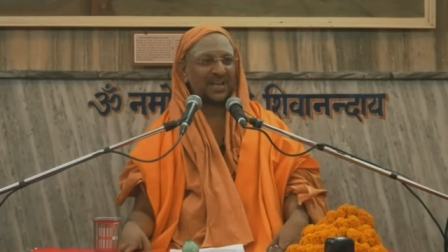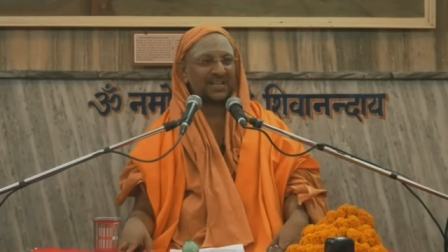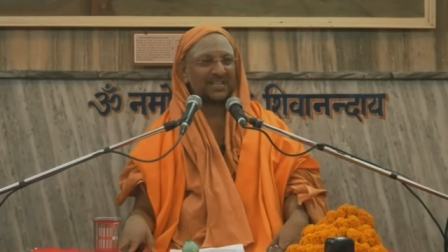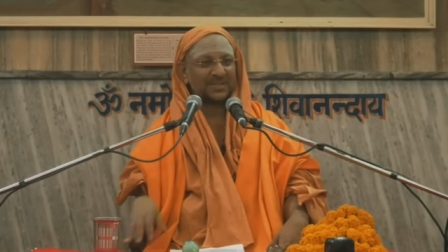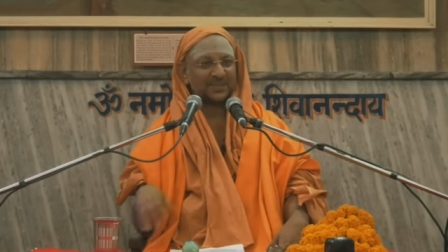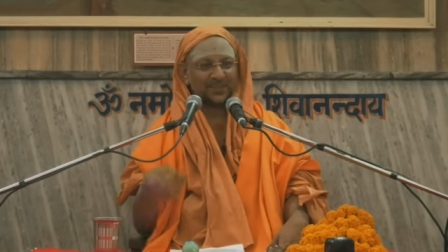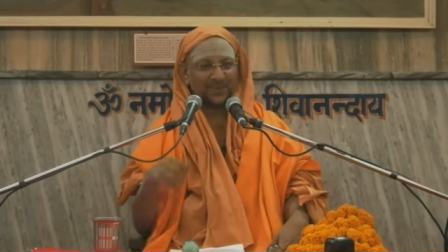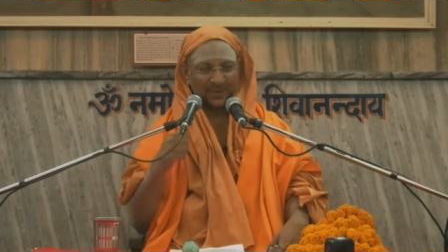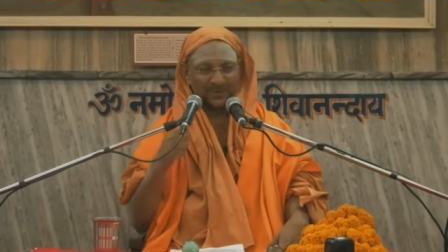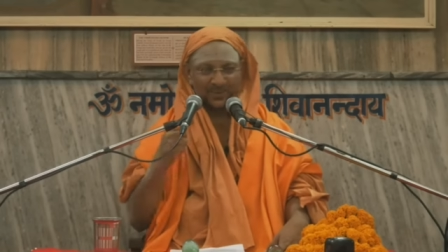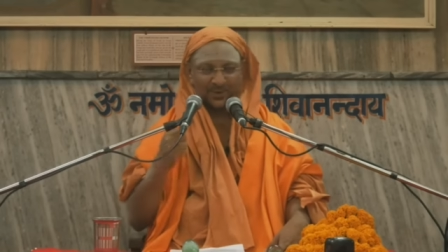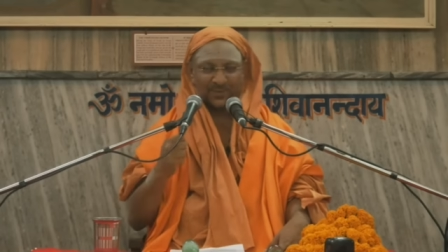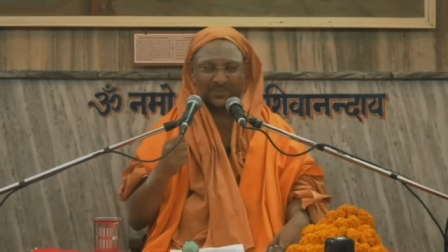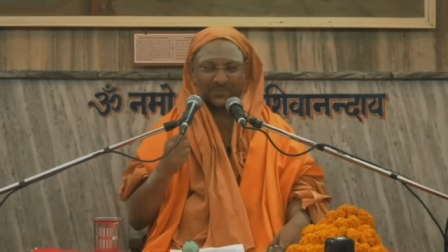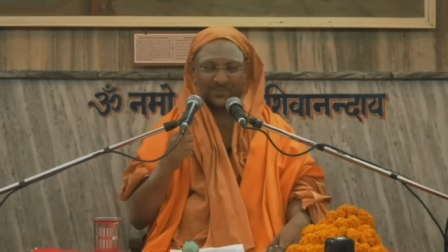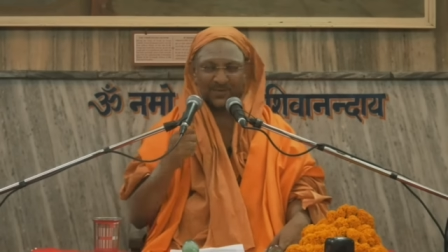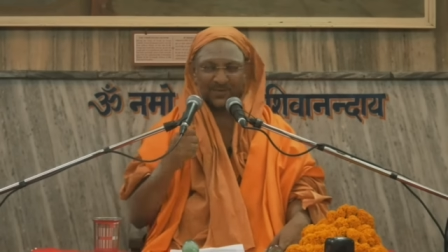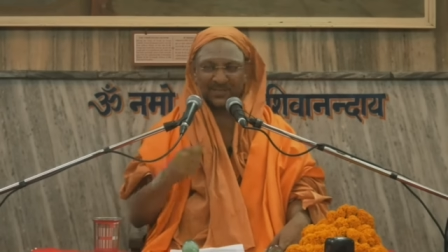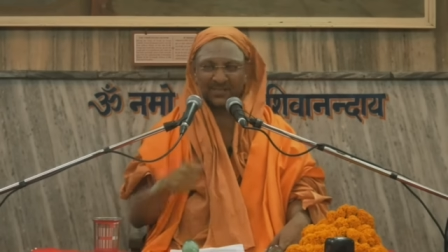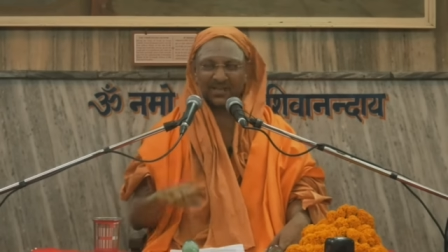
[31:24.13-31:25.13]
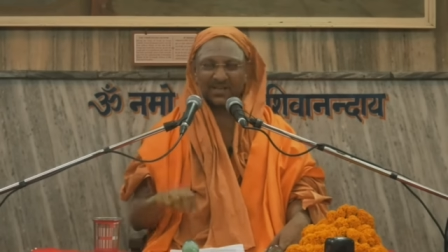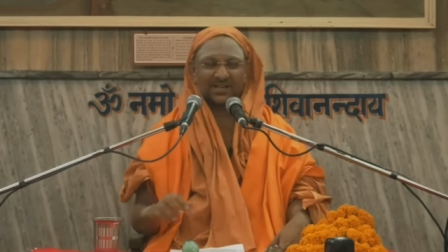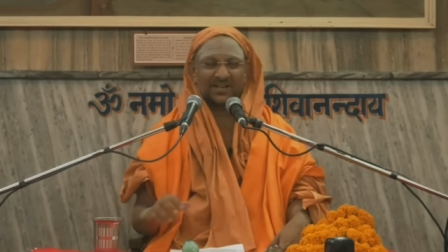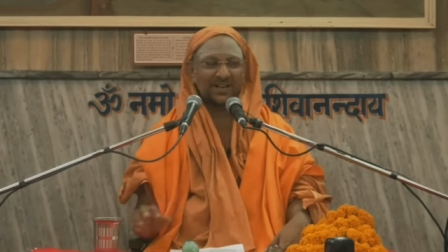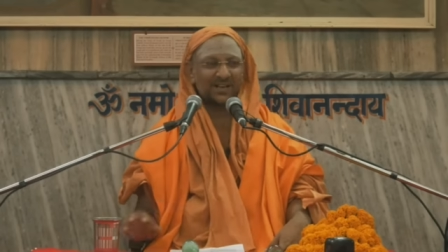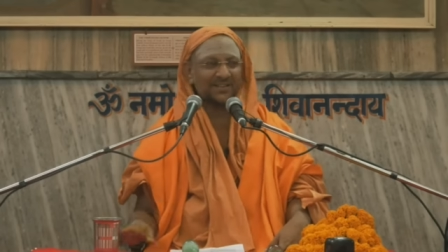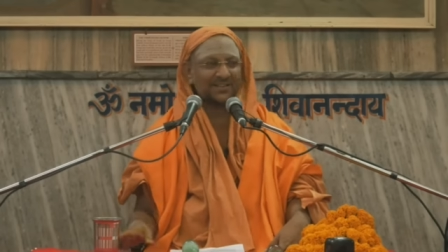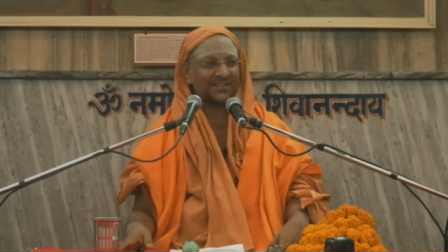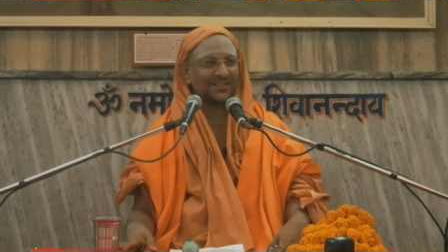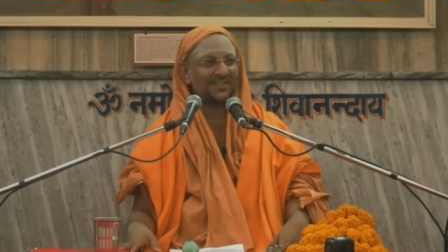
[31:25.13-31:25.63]
as a Paramahamsa
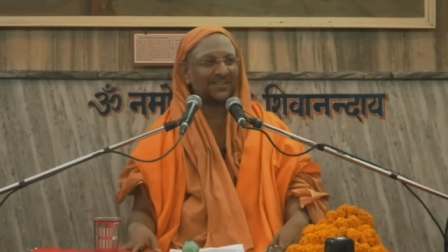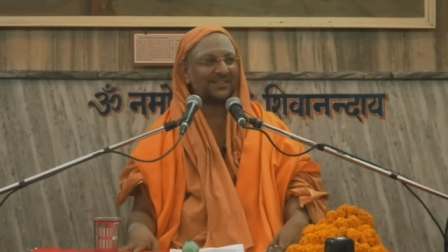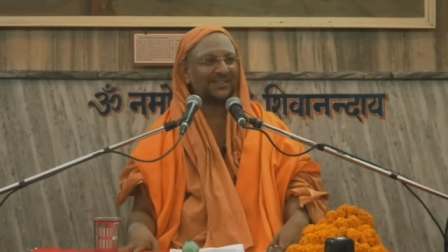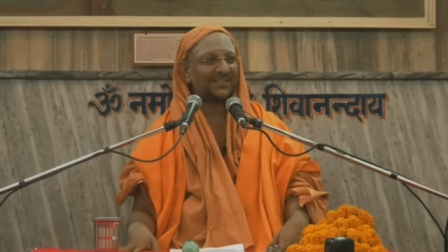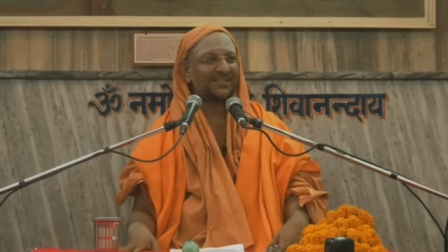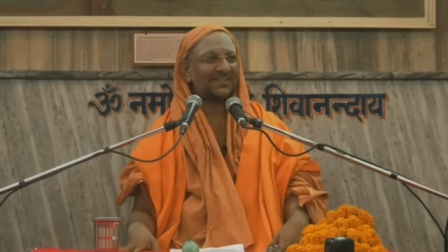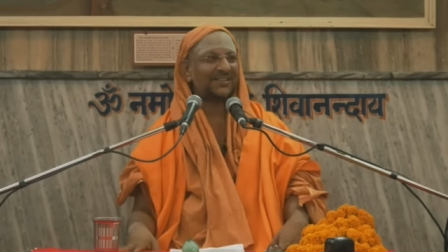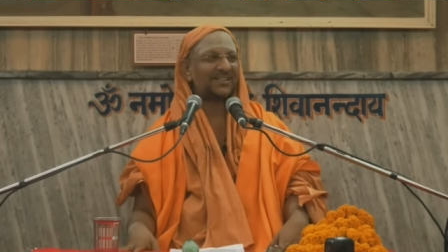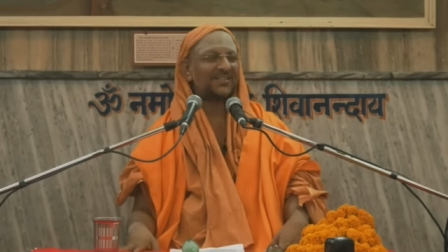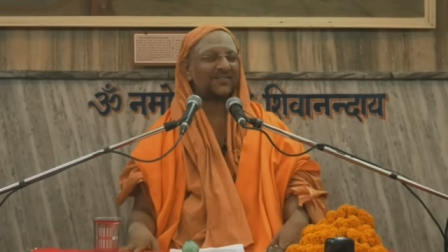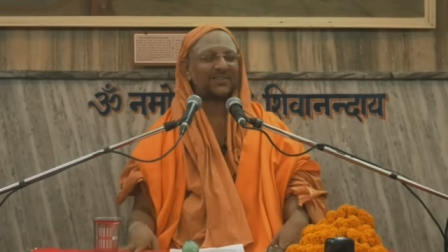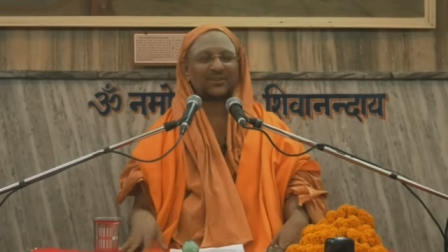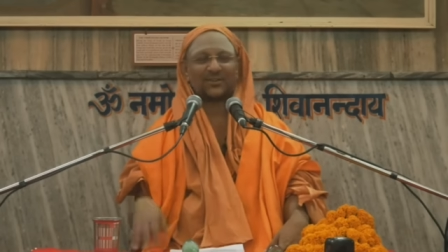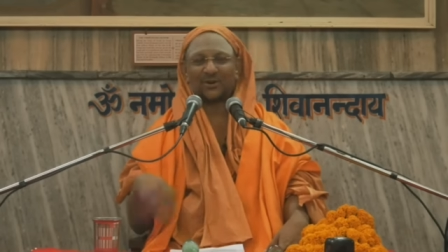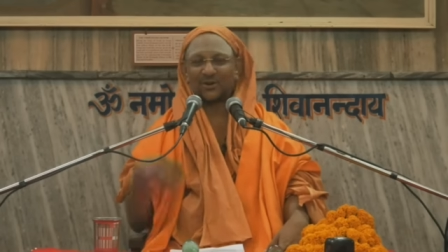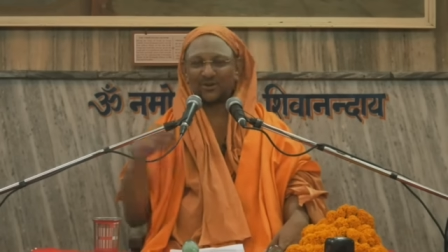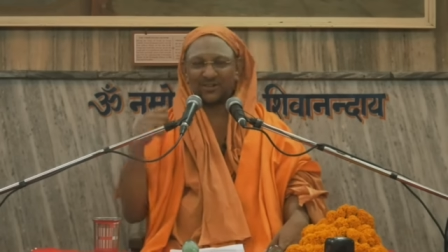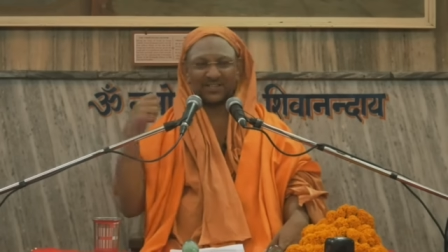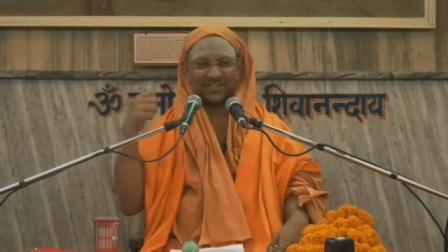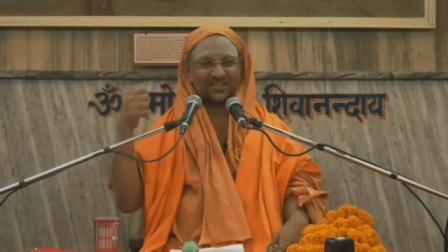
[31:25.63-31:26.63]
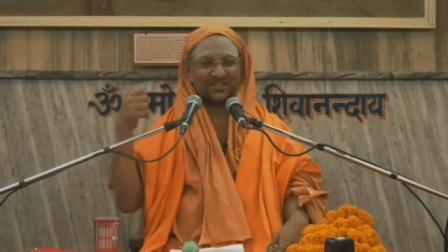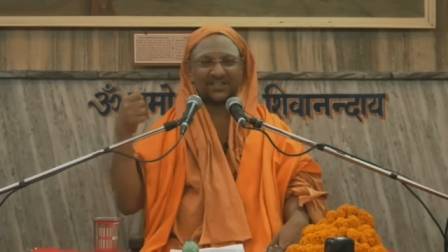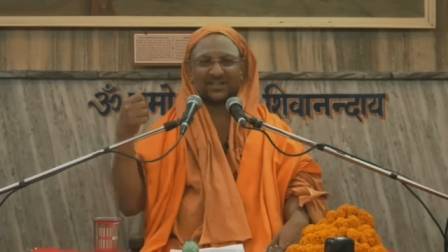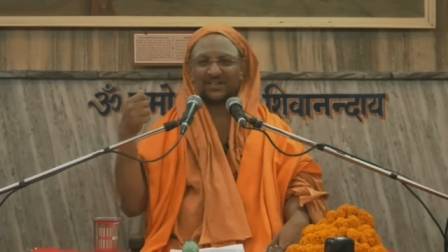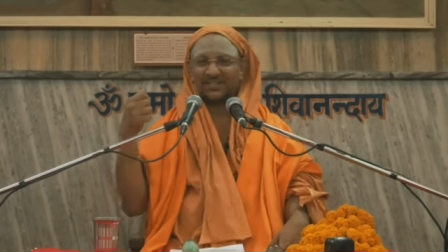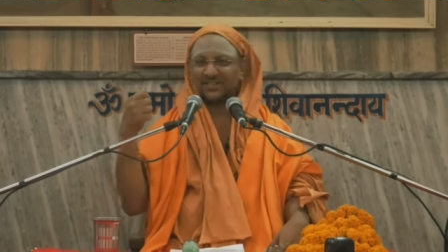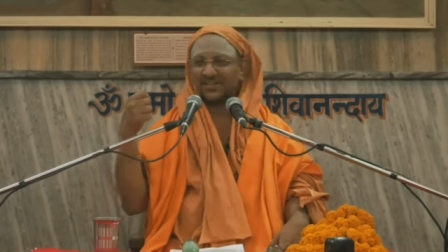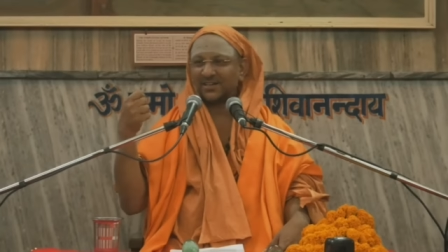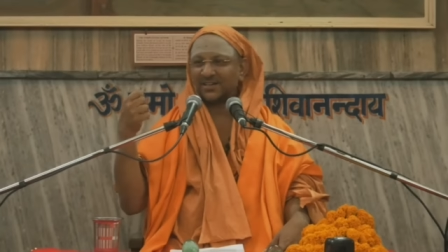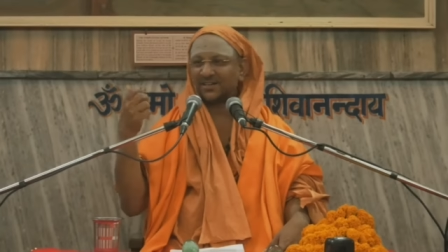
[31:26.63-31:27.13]
sannyasi, with all his
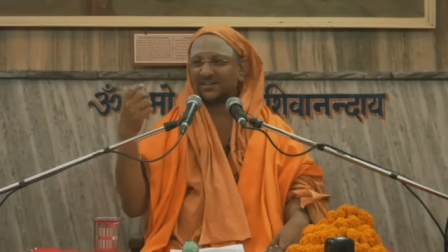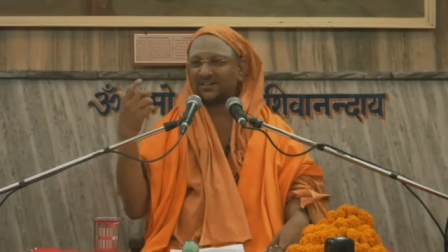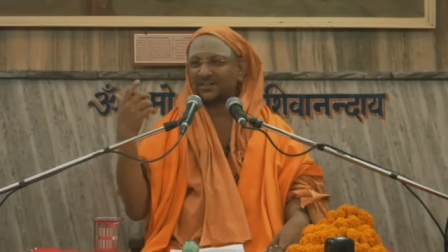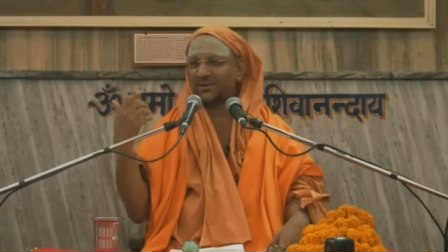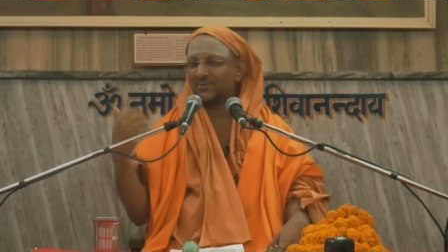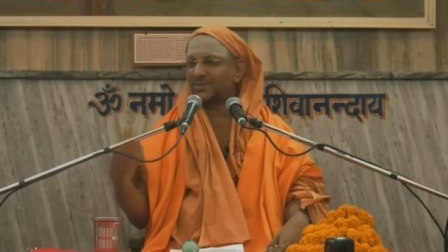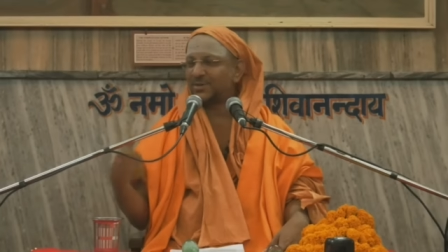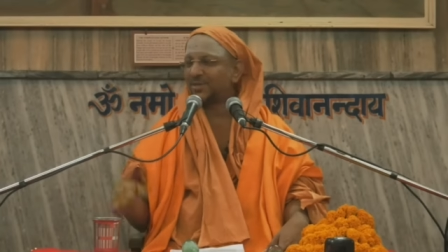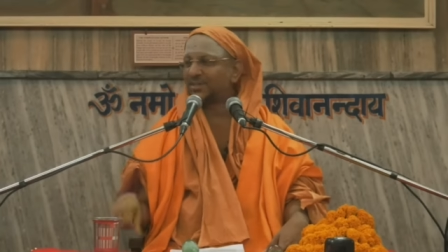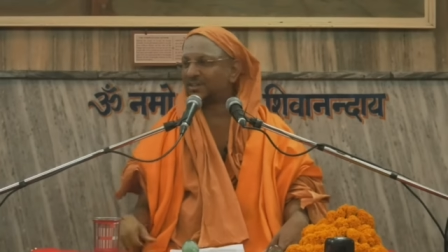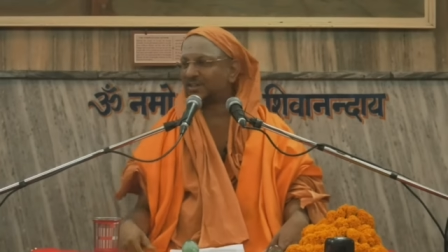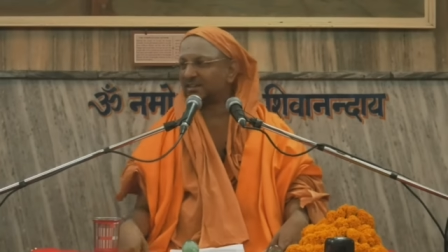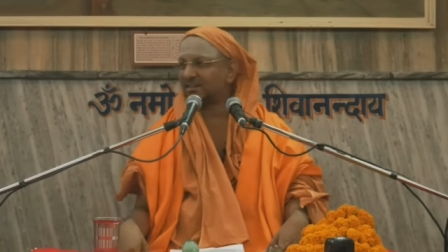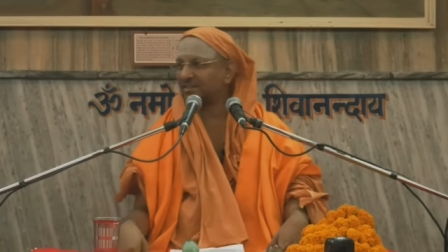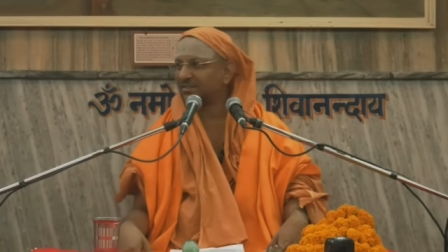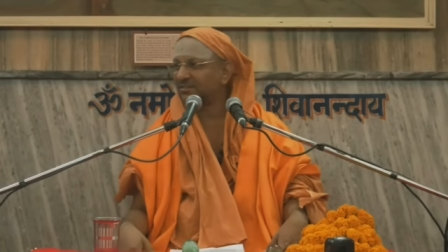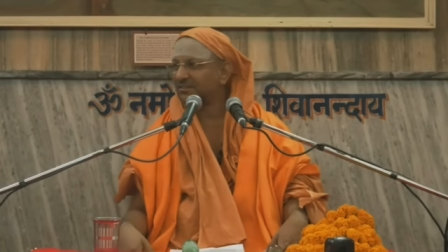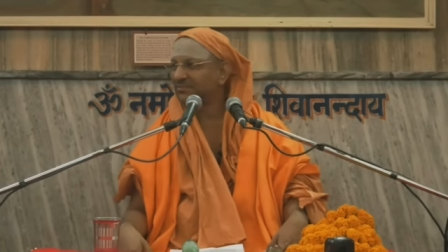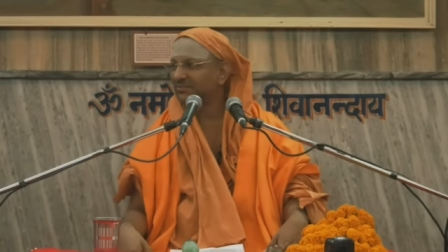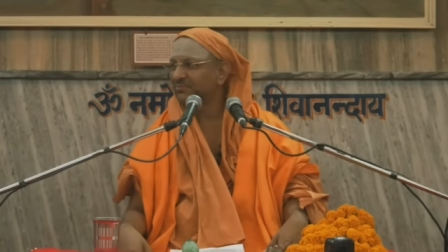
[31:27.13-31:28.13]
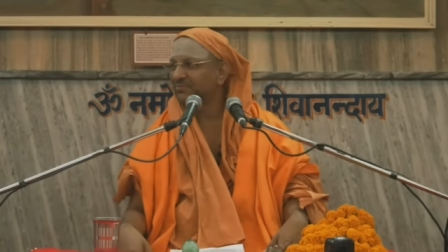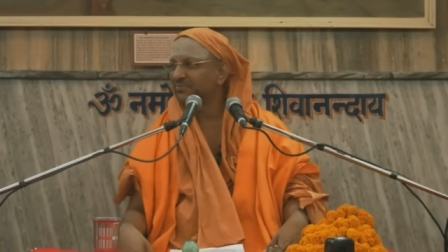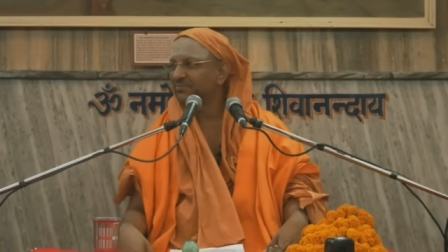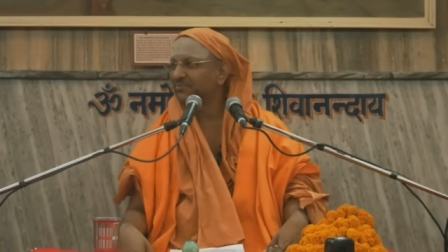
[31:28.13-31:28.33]
danda and kamandala,